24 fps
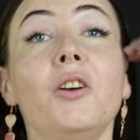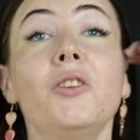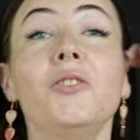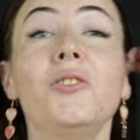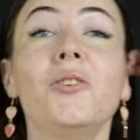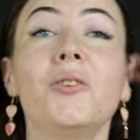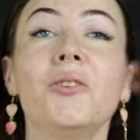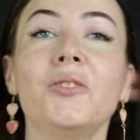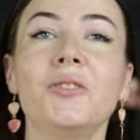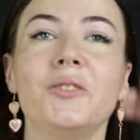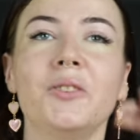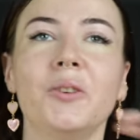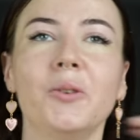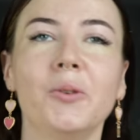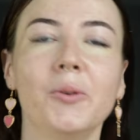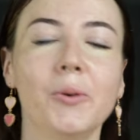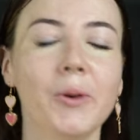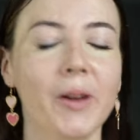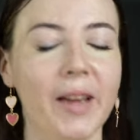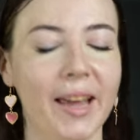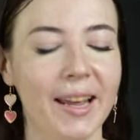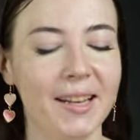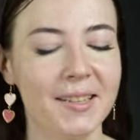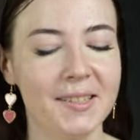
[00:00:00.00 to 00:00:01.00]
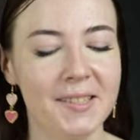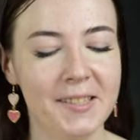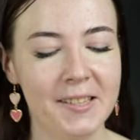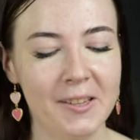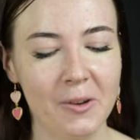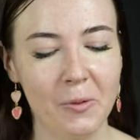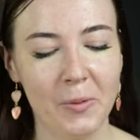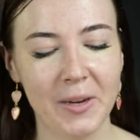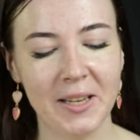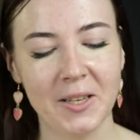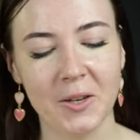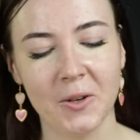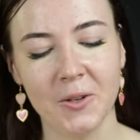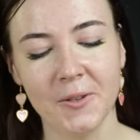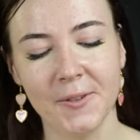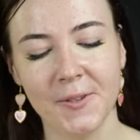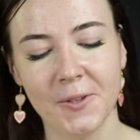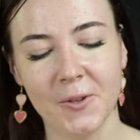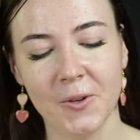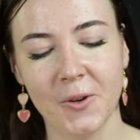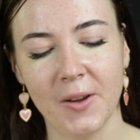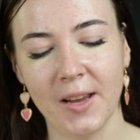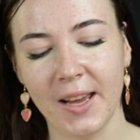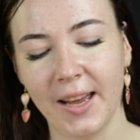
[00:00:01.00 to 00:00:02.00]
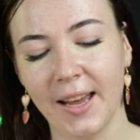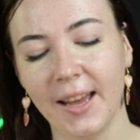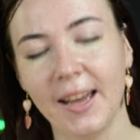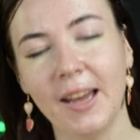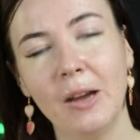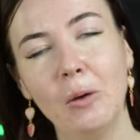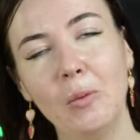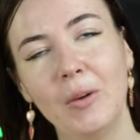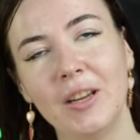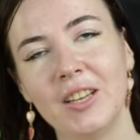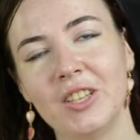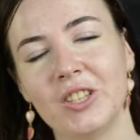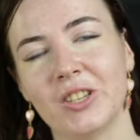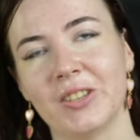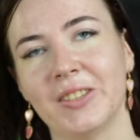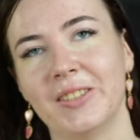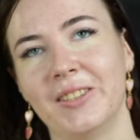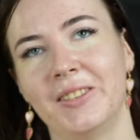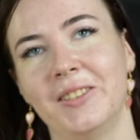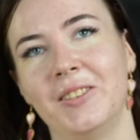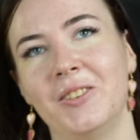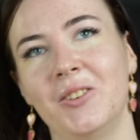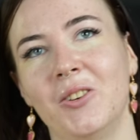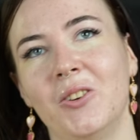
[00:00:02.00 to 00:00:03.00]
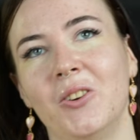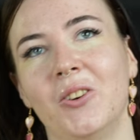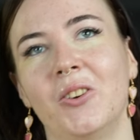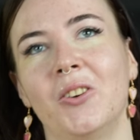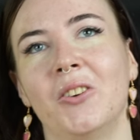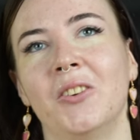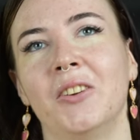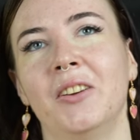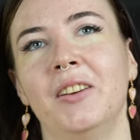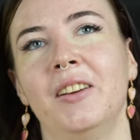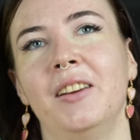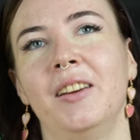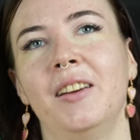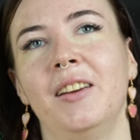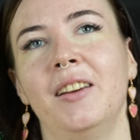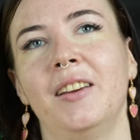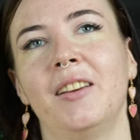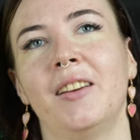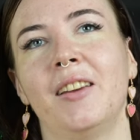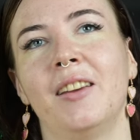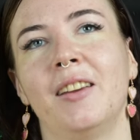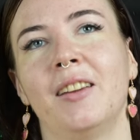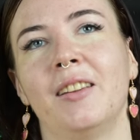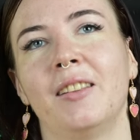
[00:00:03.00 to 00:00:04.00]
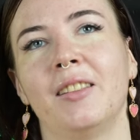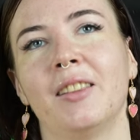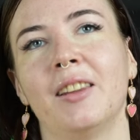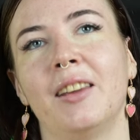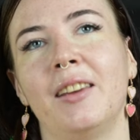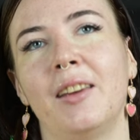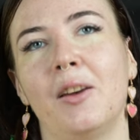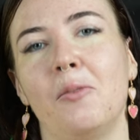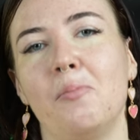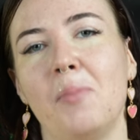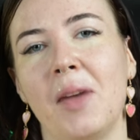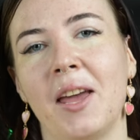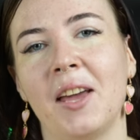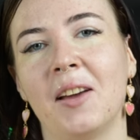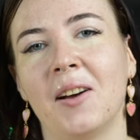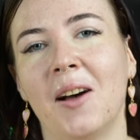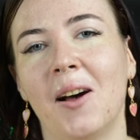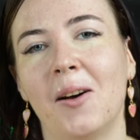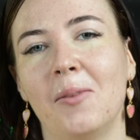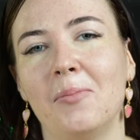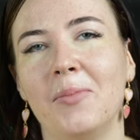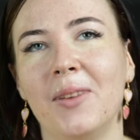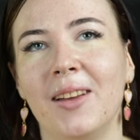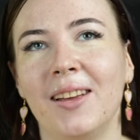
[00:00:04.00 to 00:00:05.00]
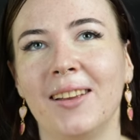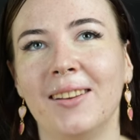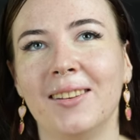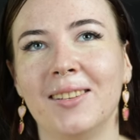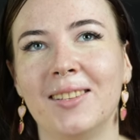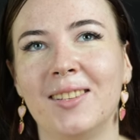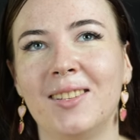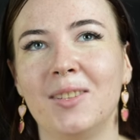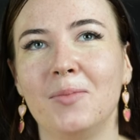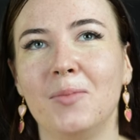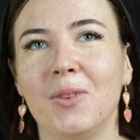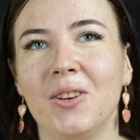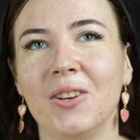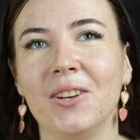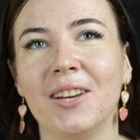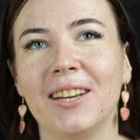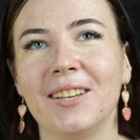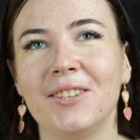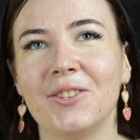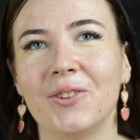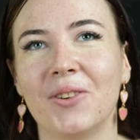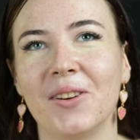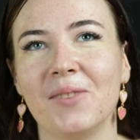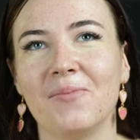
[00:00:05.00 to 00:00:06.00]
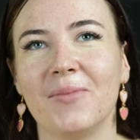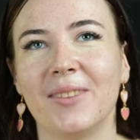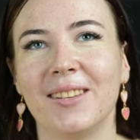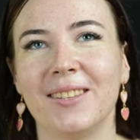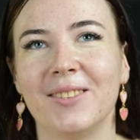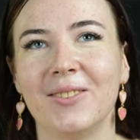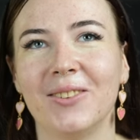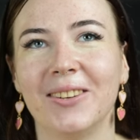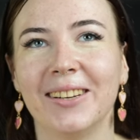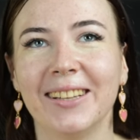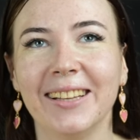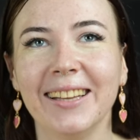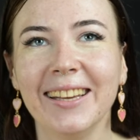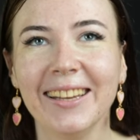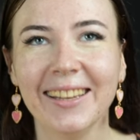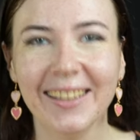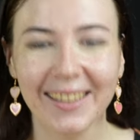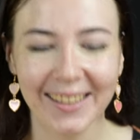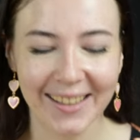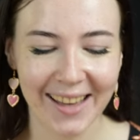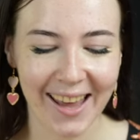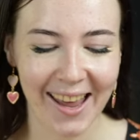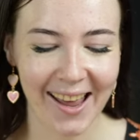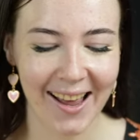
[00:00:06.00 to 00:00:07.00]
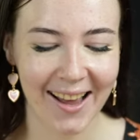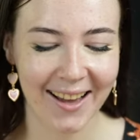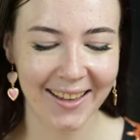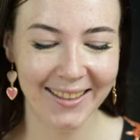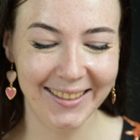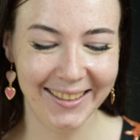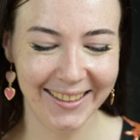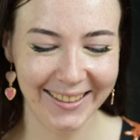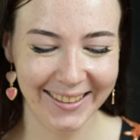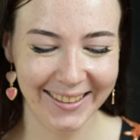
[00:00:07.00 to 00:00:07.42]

No, so it's, we don't do hair, we just do makeup and beauty treatments, really. Yeah.